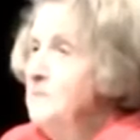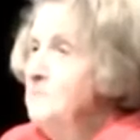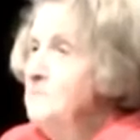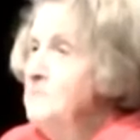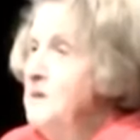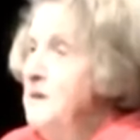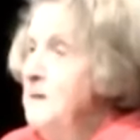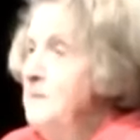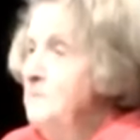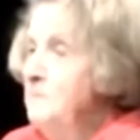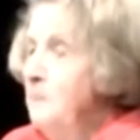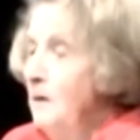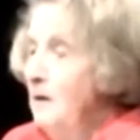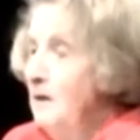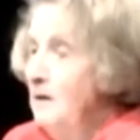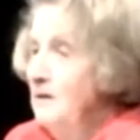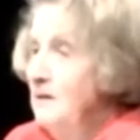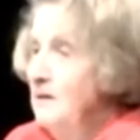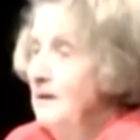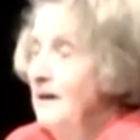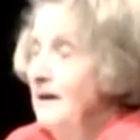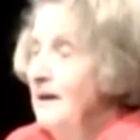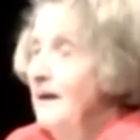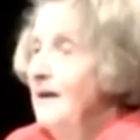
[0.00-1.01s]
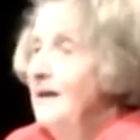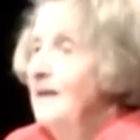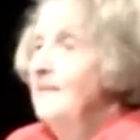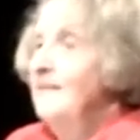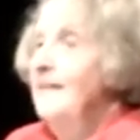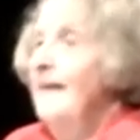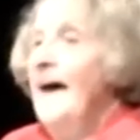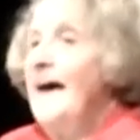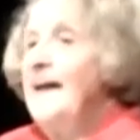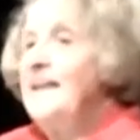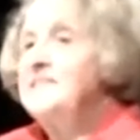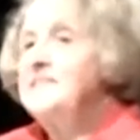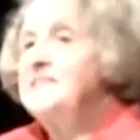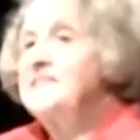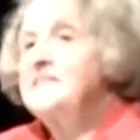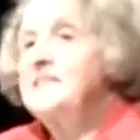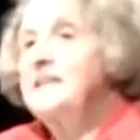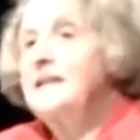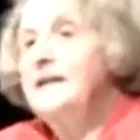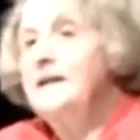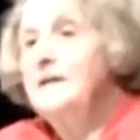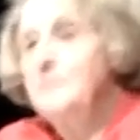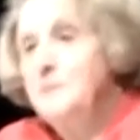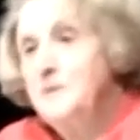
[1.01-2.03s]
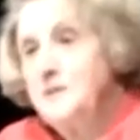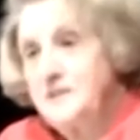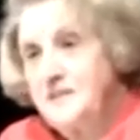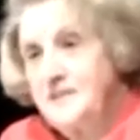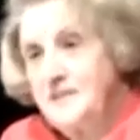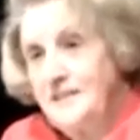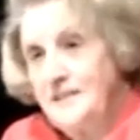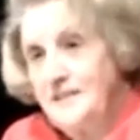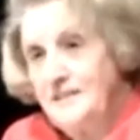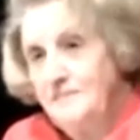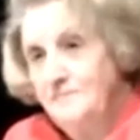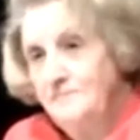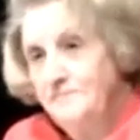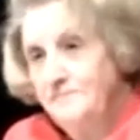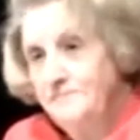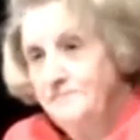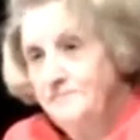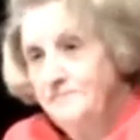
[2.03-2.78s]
the people, that's liberty.